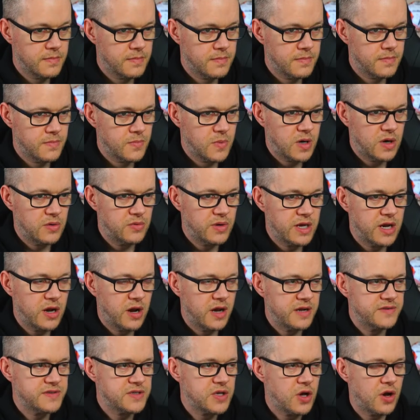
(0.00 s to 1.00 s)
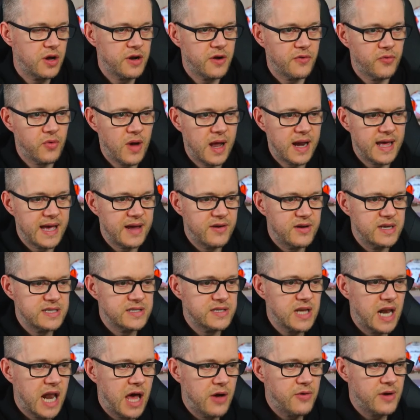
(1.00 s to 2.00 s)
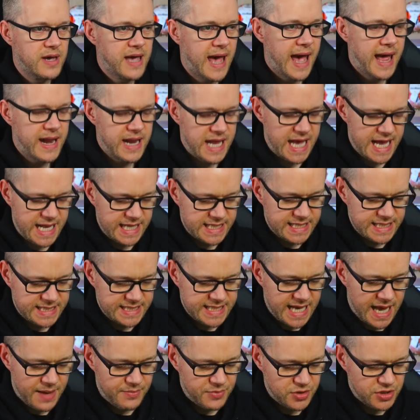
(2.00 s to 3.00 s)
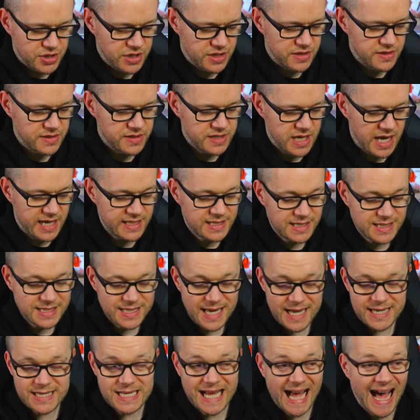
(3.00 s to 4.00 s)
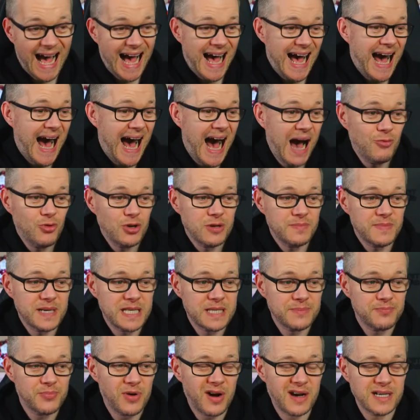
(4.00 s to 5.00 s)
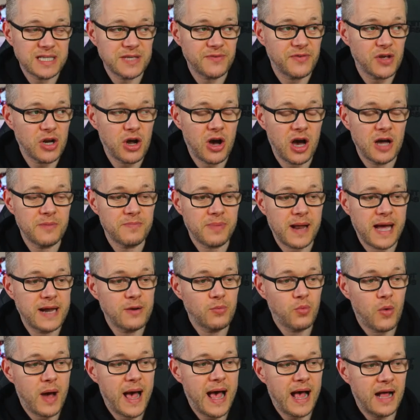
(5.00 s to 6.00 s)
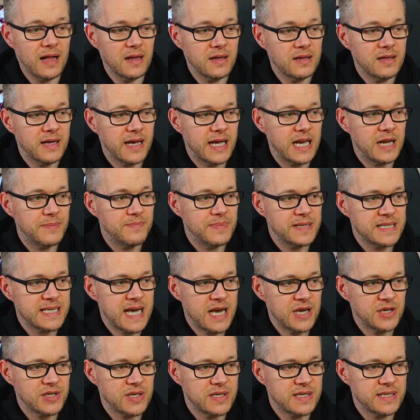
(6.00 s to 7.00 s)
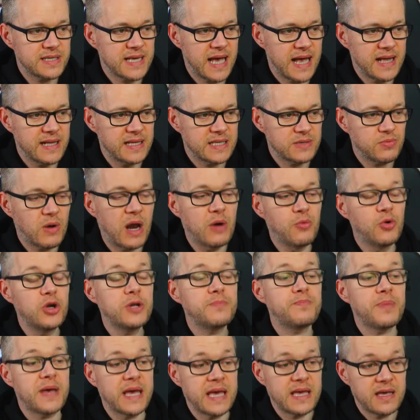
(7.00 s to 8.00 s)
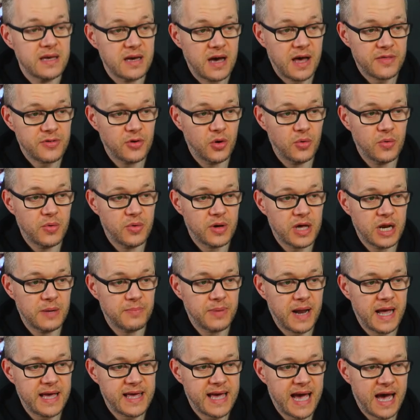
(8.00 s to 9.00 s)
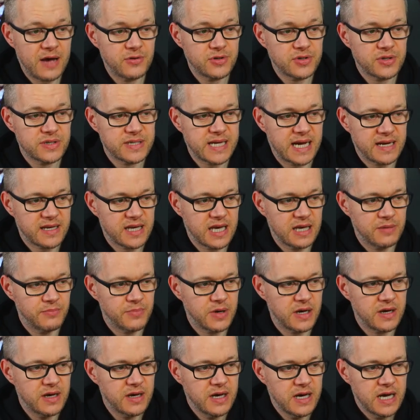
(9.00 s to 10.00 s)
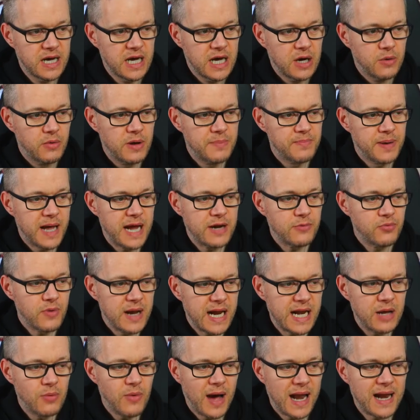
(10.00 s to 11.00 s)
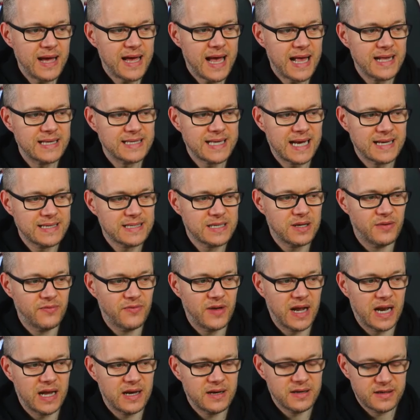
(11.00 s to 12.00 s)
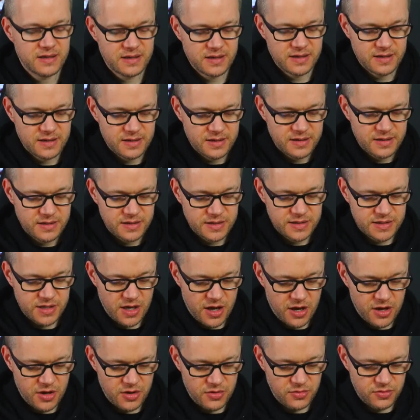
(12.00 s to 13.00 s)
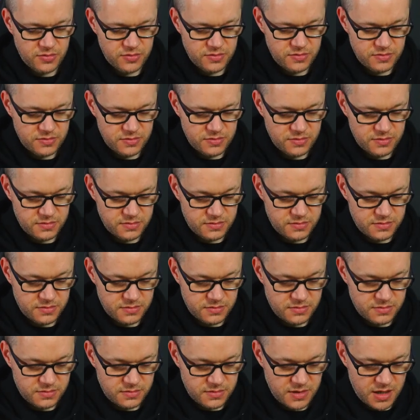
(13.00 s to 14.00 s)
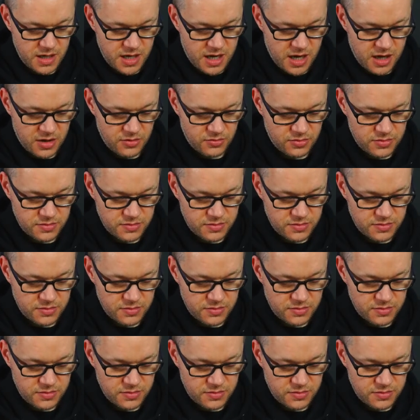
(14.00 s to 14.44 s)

Well, United have started off well here. Here's De Lowe again. Interceptions. As I said, I wouldn't be surprised if United played well in a possession sense. Well, I would be. I thought we were going to play counter-attacking, but we played really well against Aston Villa. So, you know...